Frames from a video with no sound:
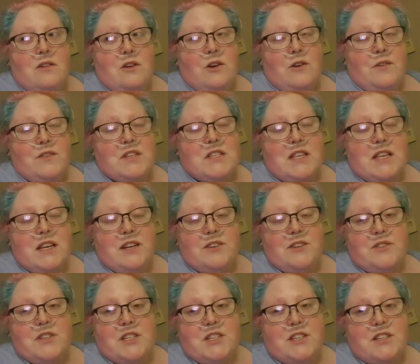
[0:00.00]
obviously I
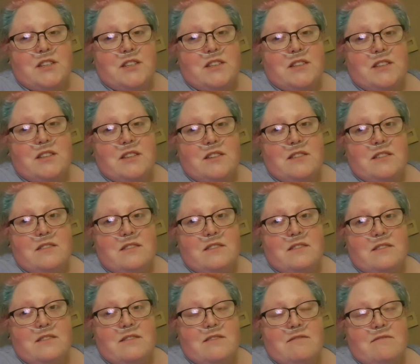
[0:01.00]
was just
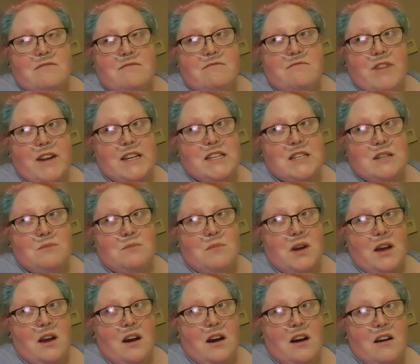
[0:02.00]
raising my
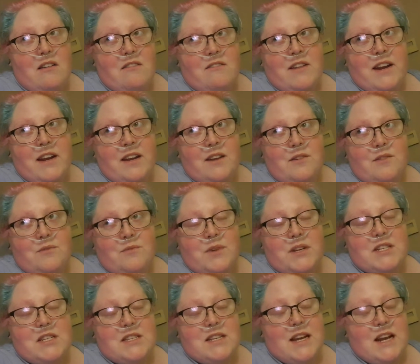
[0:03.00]
heart rate,
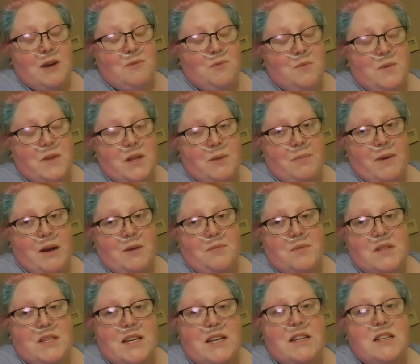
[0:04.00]
which isn't helping with the
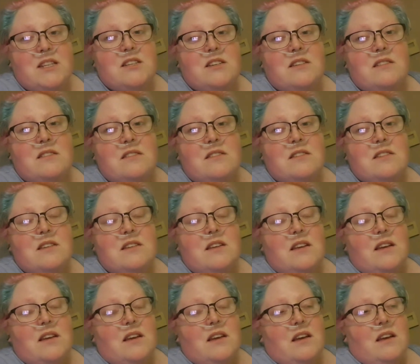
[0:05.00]
palpitations.
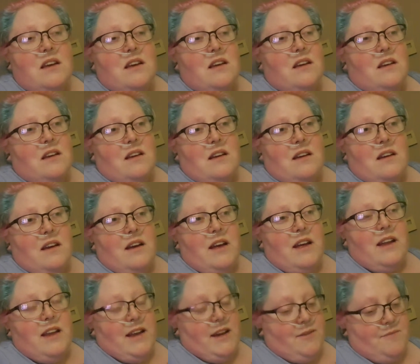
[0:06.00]

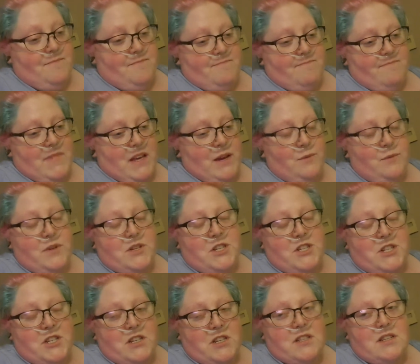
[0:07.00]
And yeah, it was
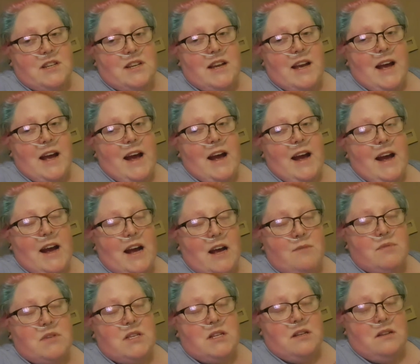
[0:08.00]
just
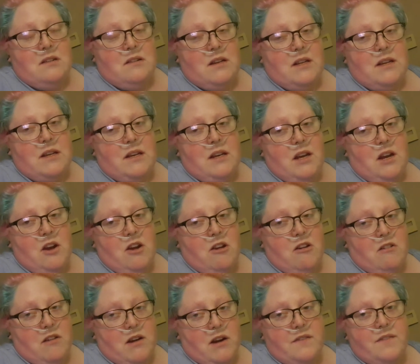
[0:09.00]
absolutely
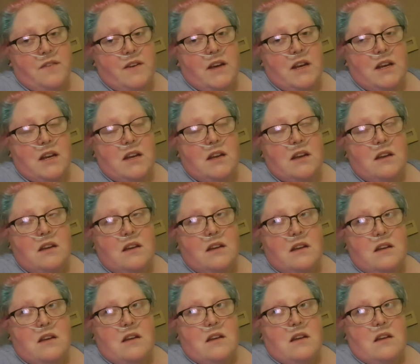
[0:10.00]
horrific.
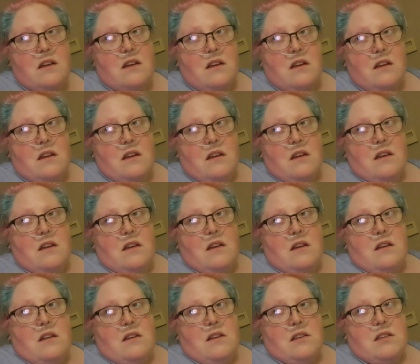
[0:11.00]

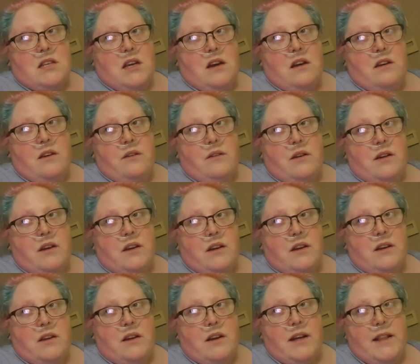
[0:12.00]
So,
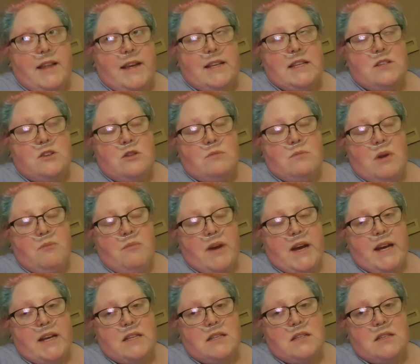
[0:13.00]
I then took my
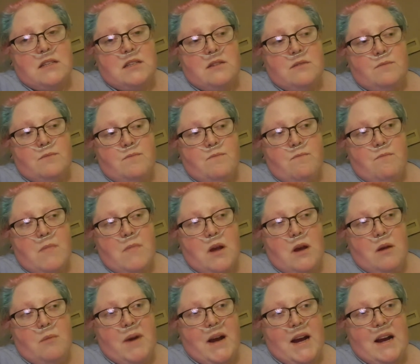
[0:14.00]
meds
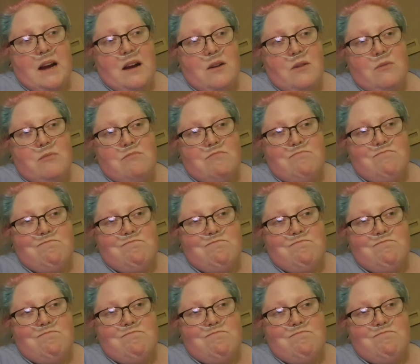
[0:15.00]
about